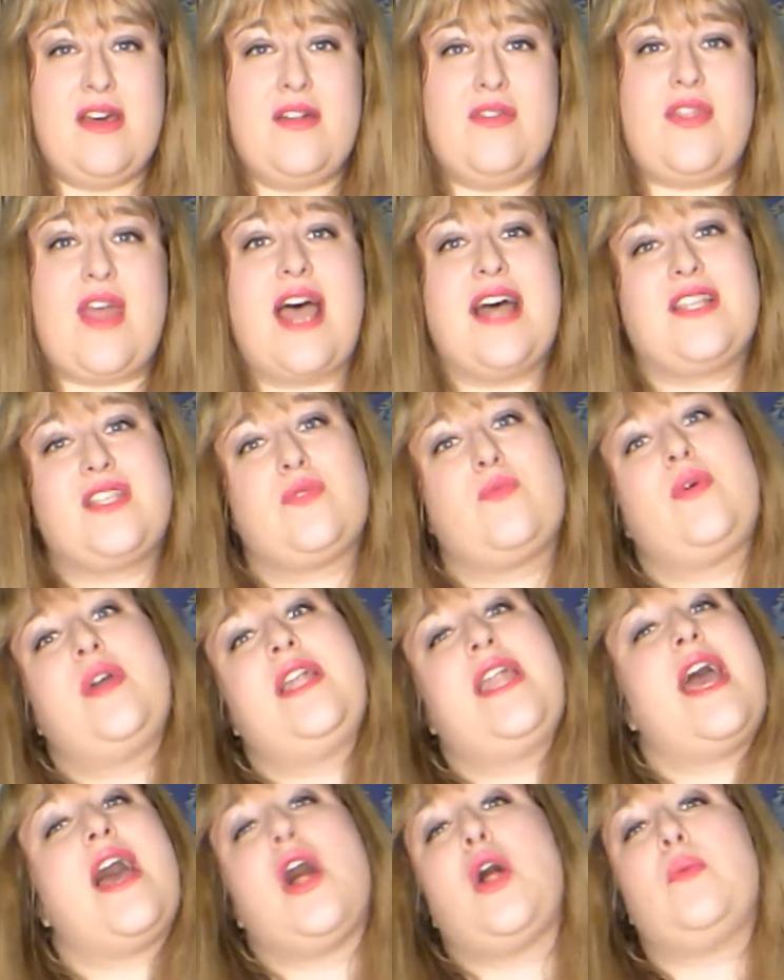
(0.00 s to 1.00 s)
that's
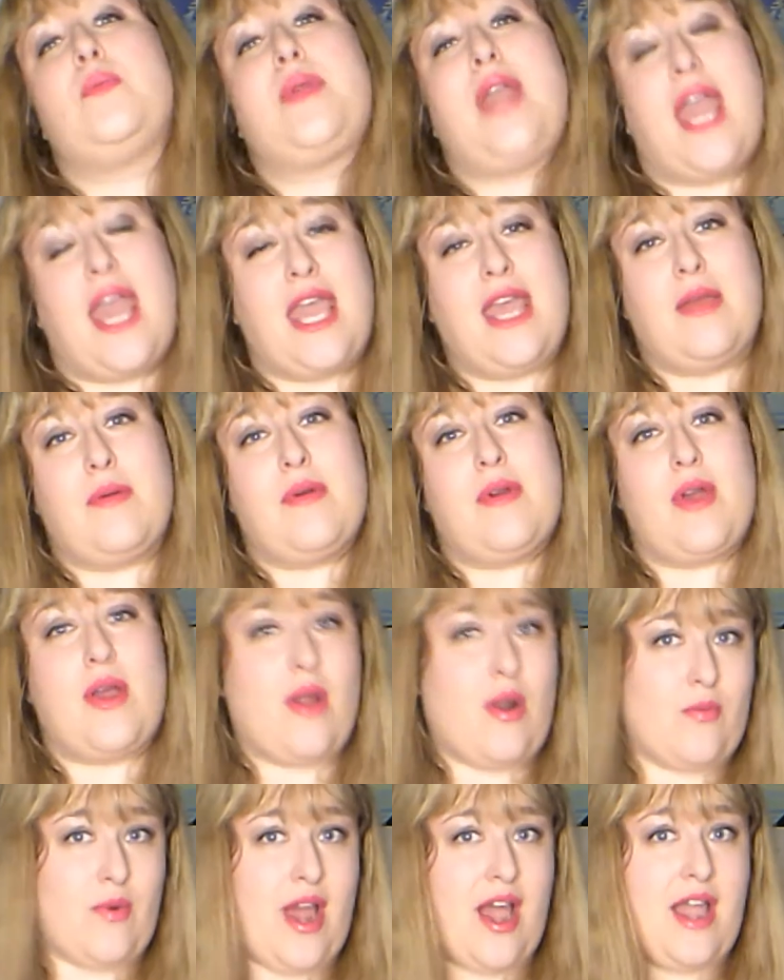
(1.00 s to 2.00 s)
when help came,
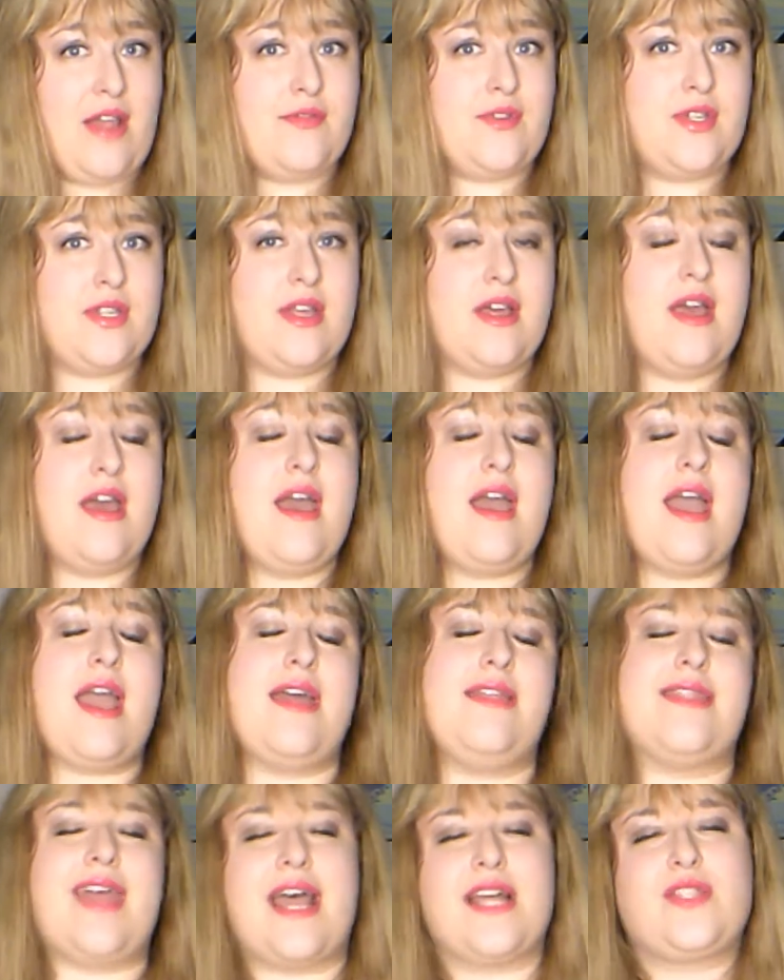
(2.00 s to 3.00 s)
arrived.
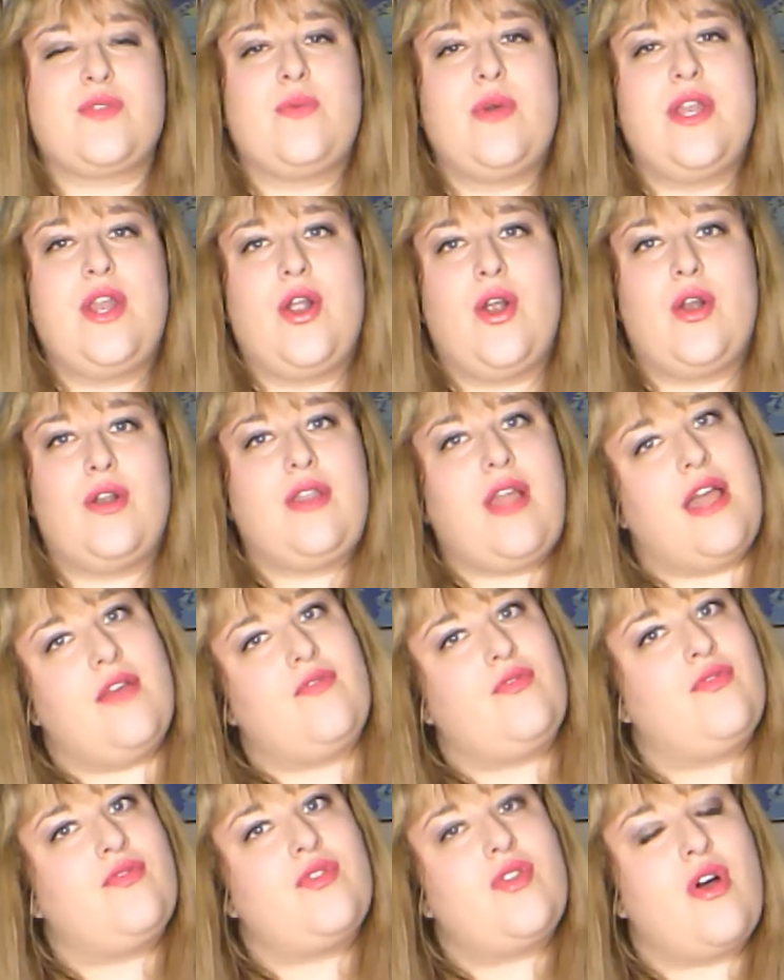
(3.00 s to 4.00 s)
And that's when her
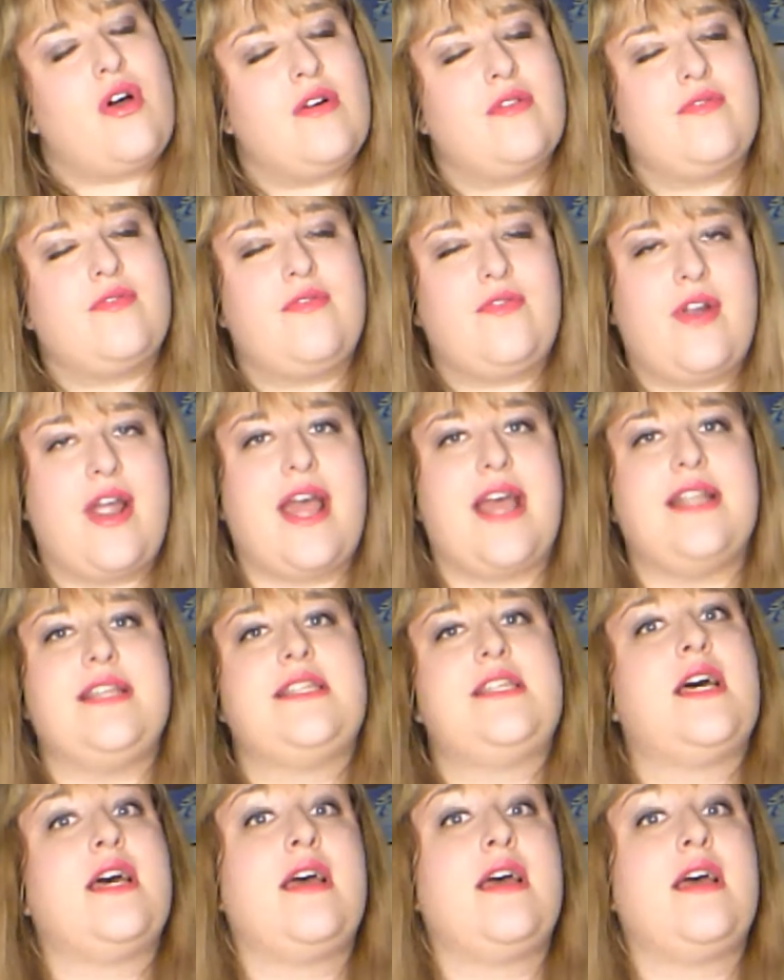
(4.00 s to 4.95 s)
lifelong friend,